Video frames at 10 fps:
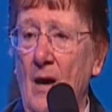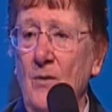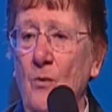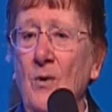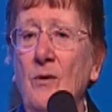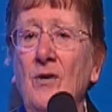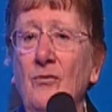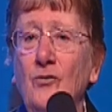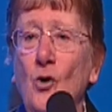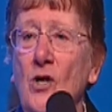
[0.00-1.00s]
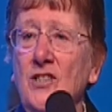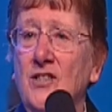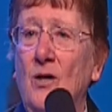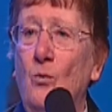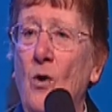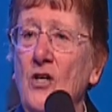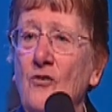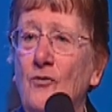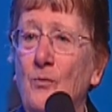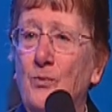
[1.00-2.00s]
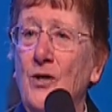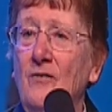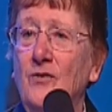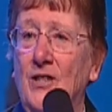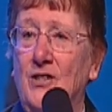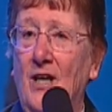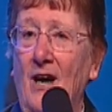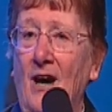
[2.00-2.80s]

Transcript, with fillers: I mean, we, we've lost the wonderful privilege